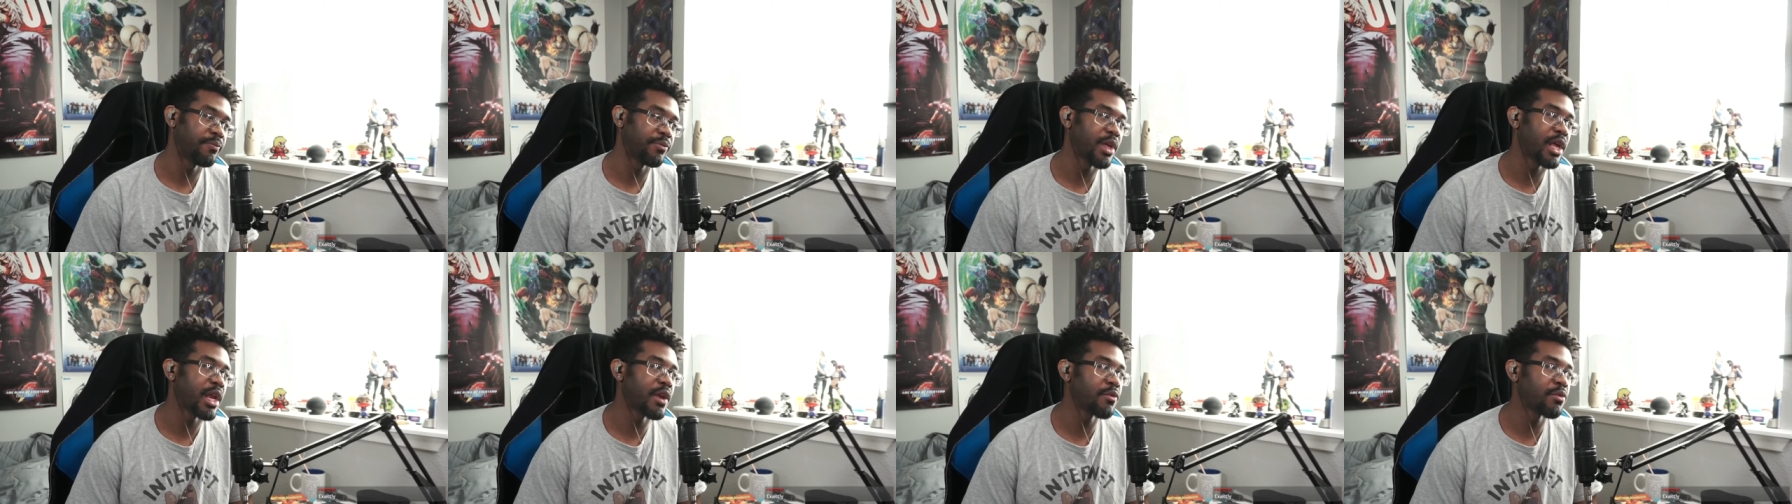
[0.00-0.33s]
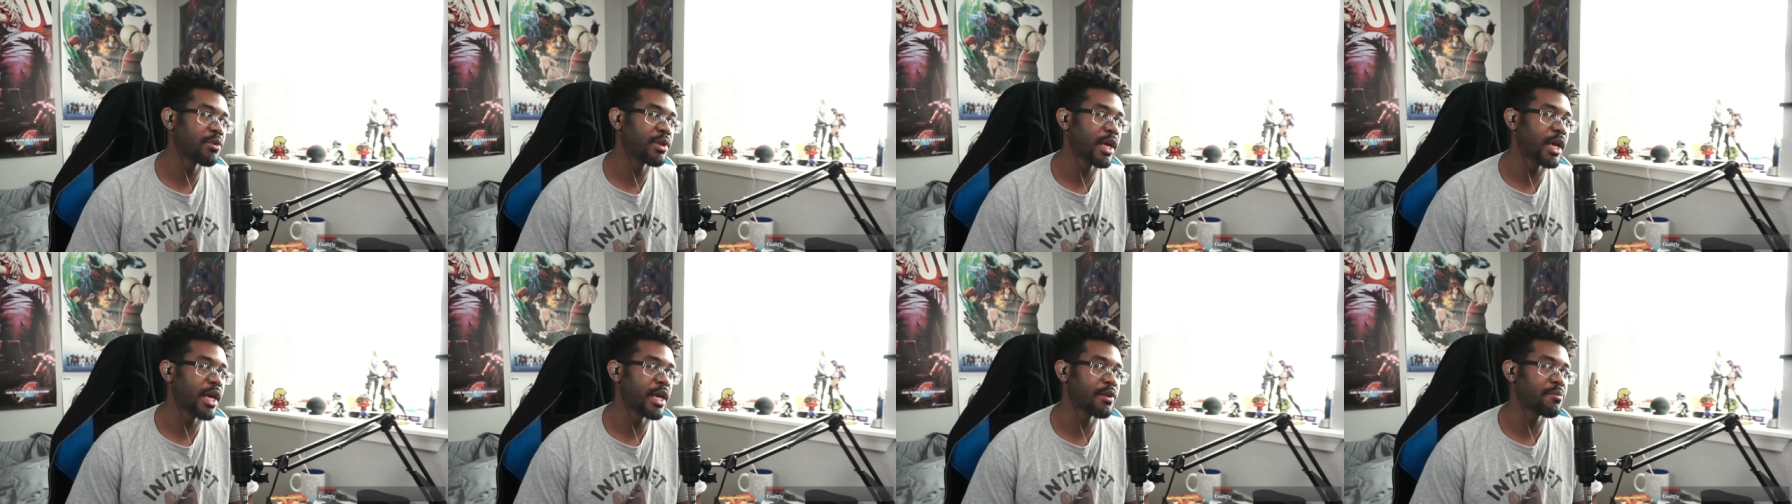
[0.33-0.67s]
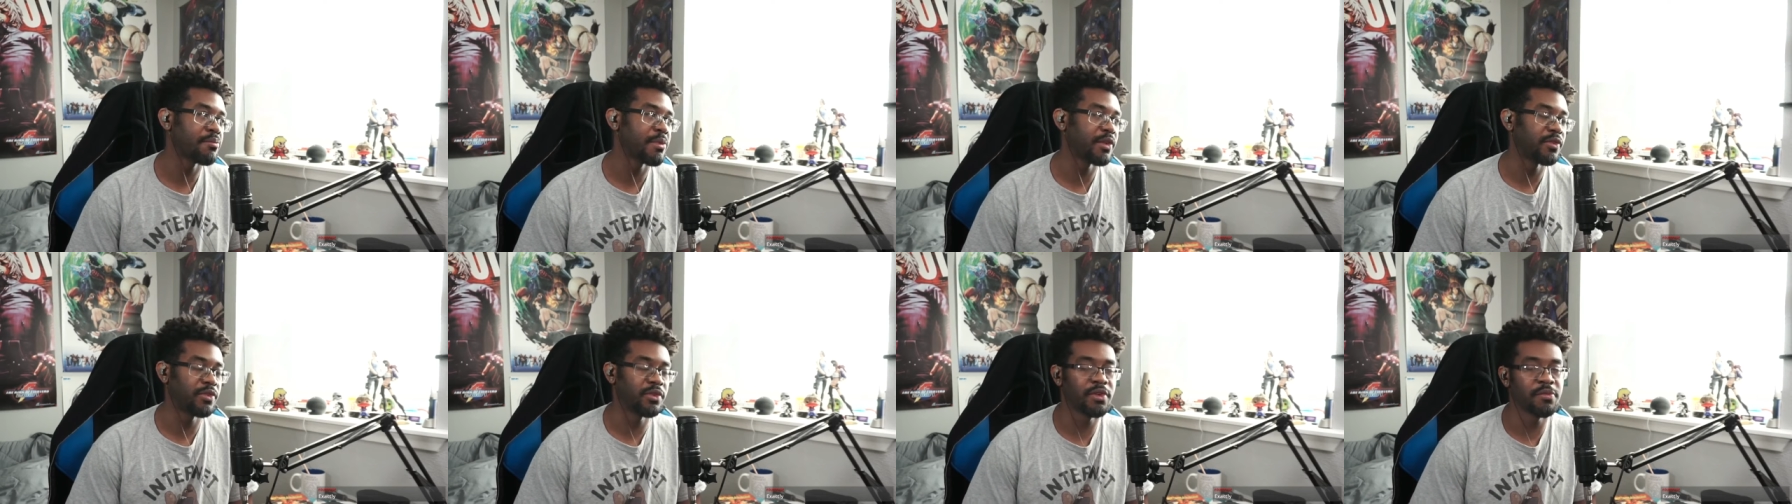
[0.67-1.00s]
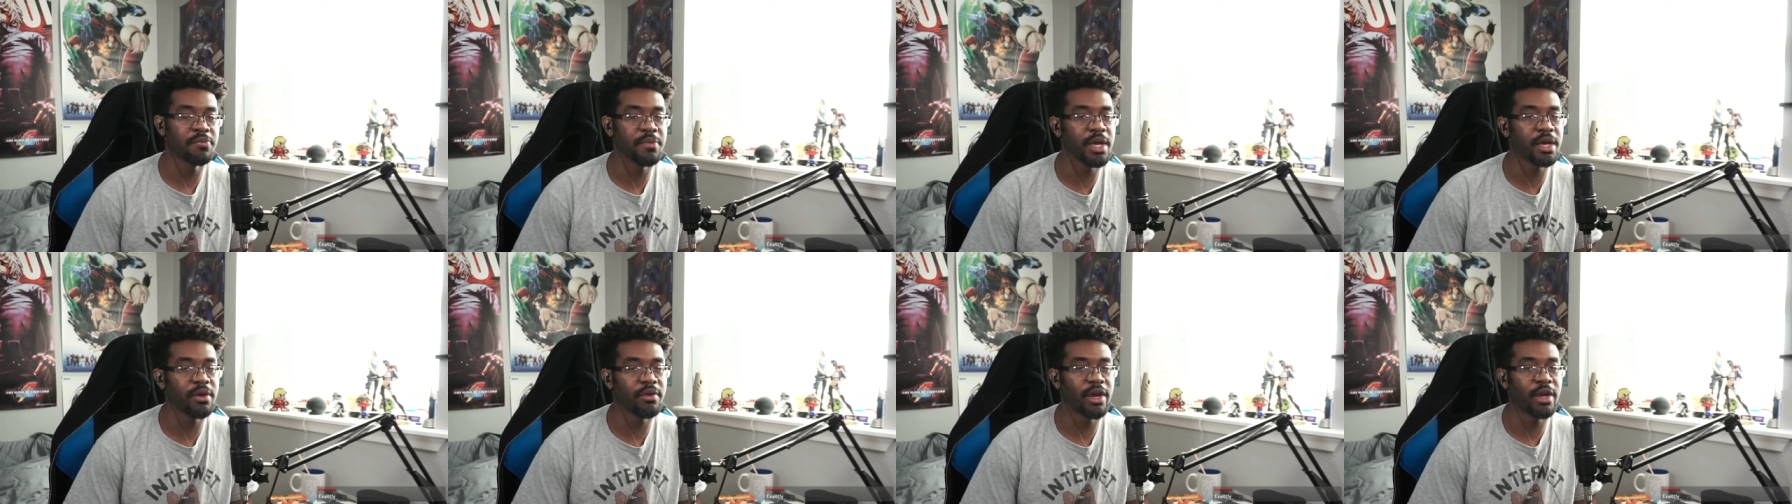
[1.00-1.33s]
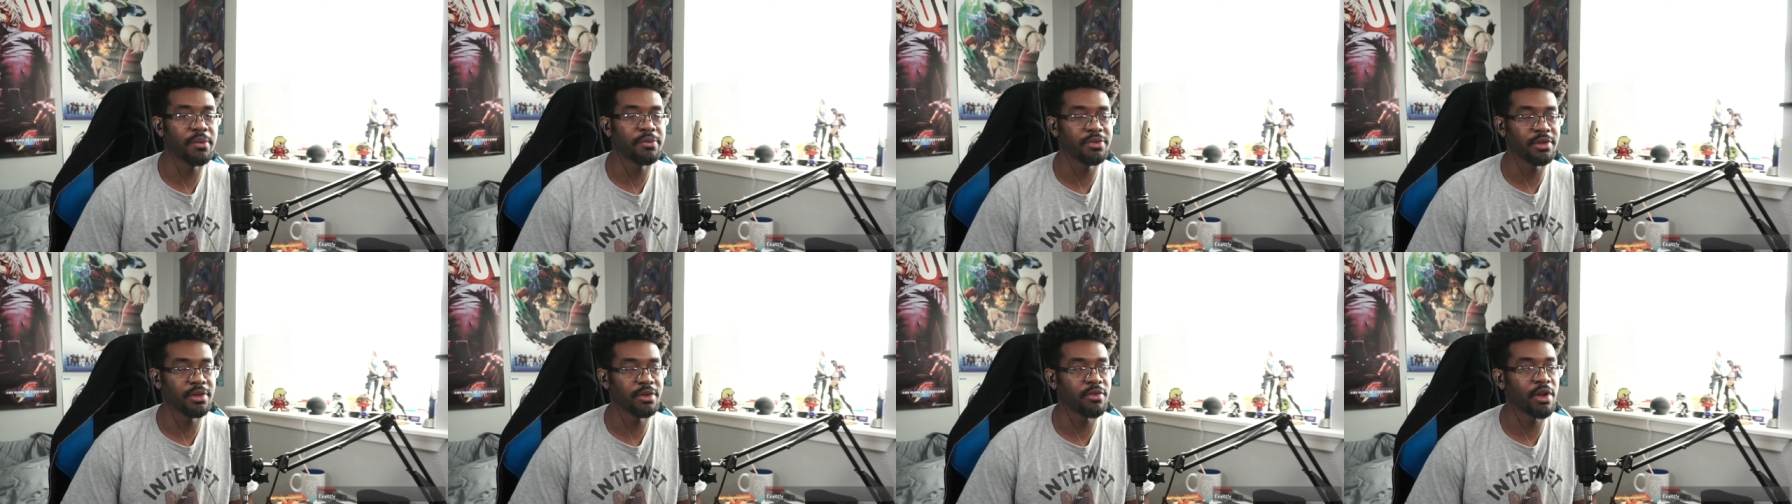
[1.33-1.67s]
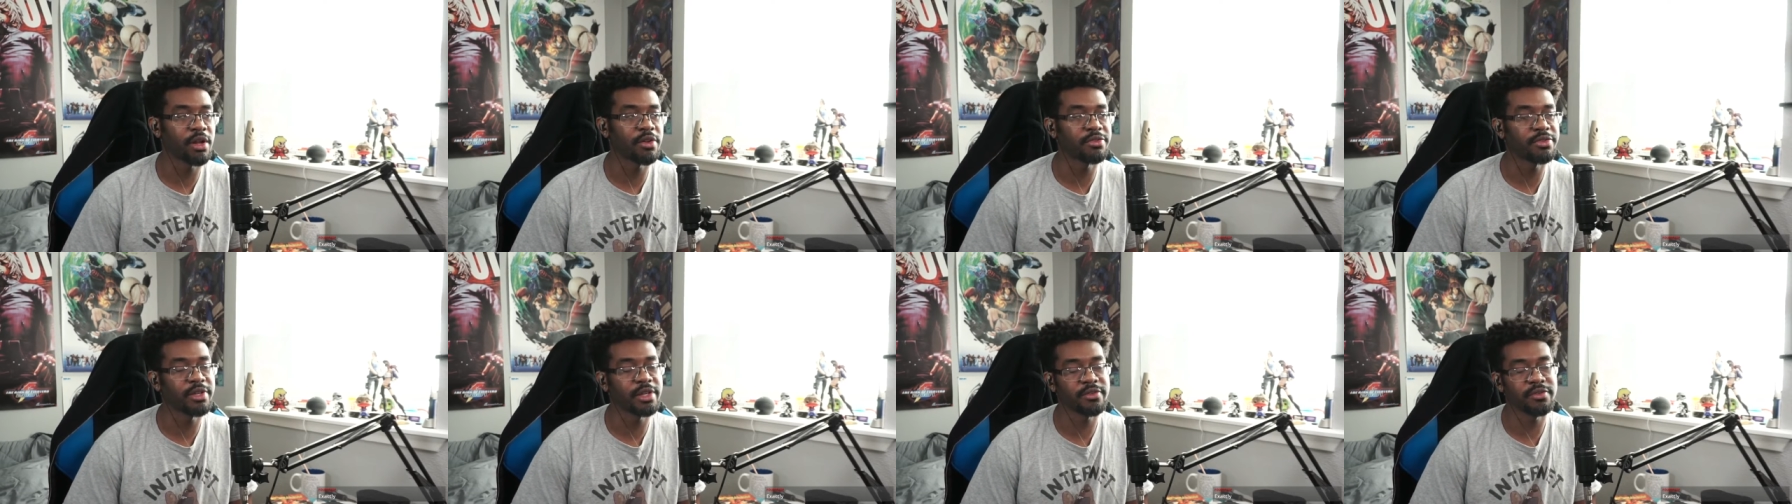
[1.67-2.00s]
Not everyone had amazing command grabs, and
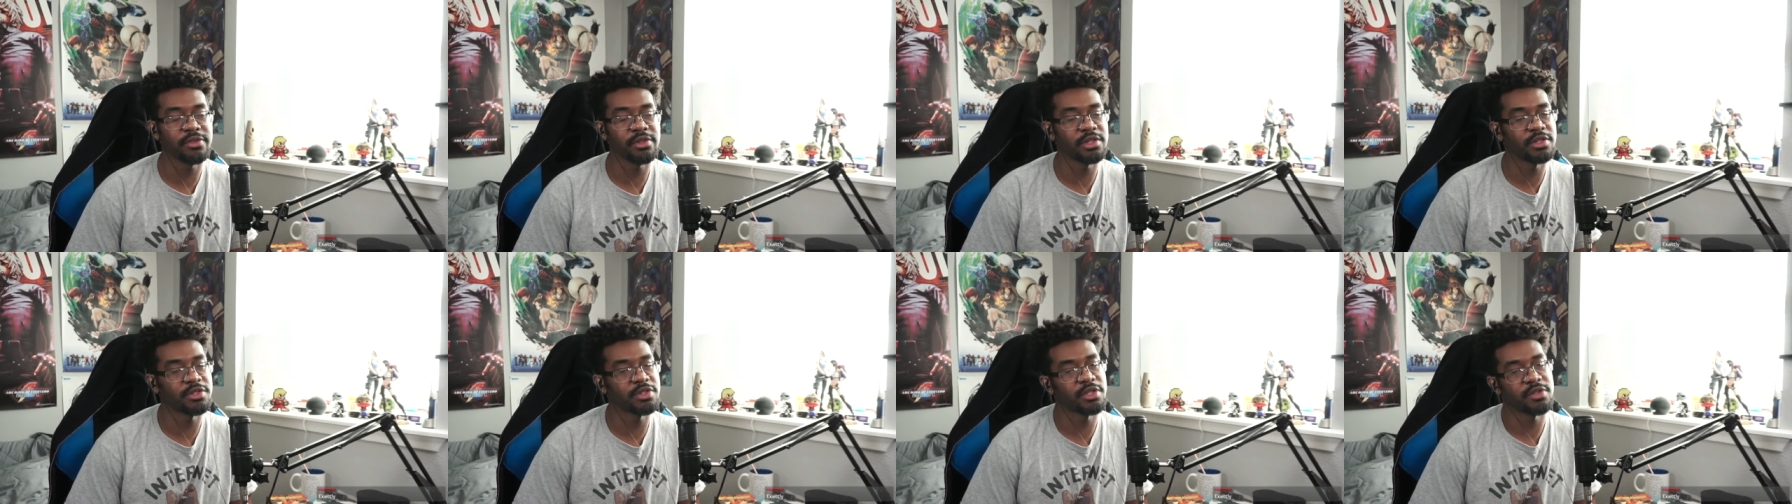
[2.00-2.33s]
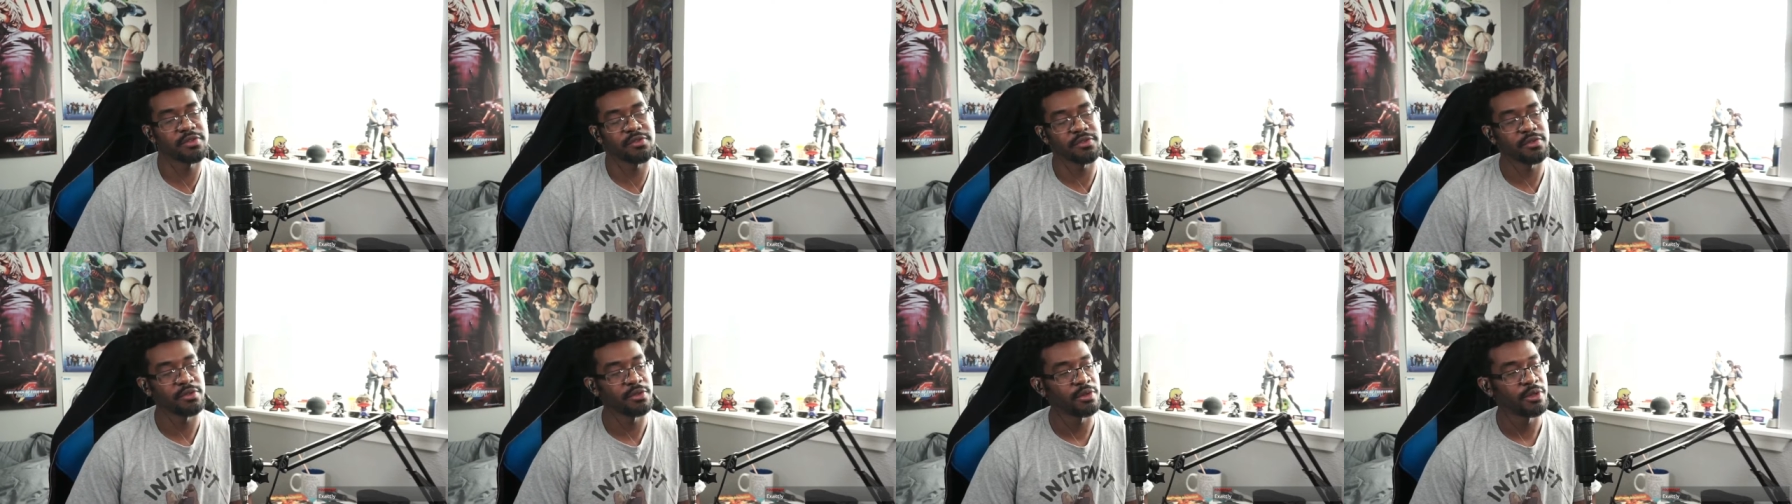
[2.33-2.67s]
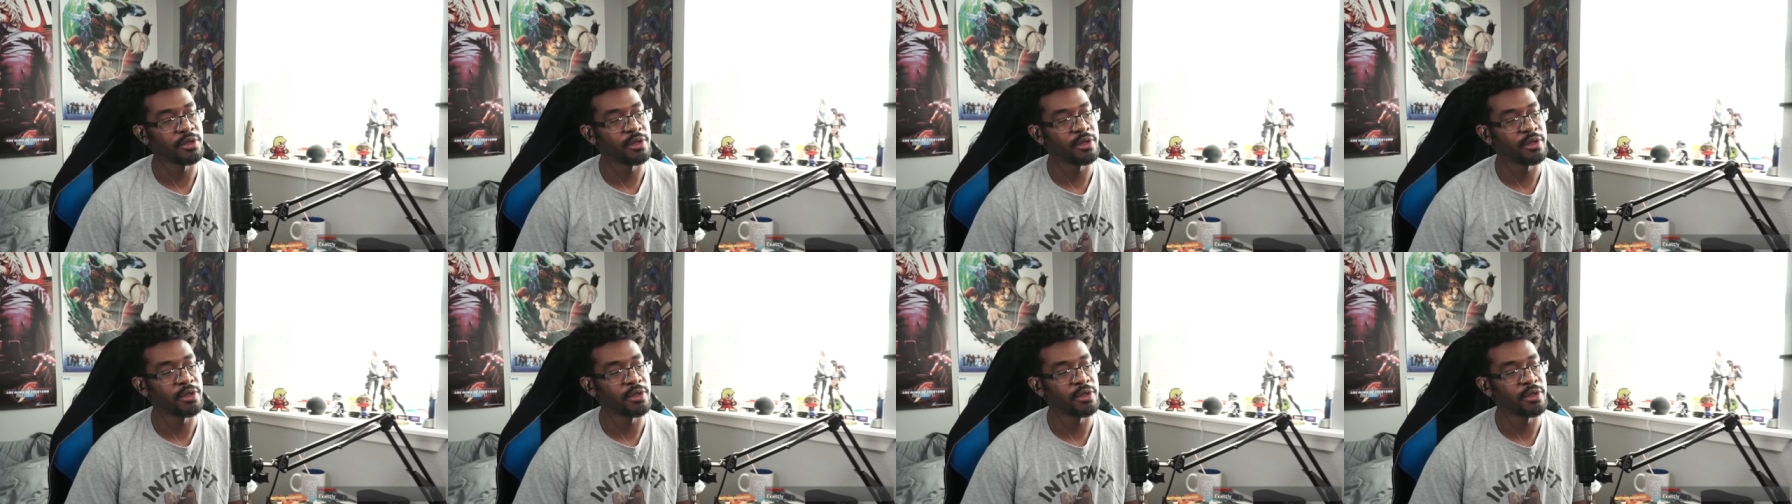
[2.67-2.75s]
crouch tech still exists.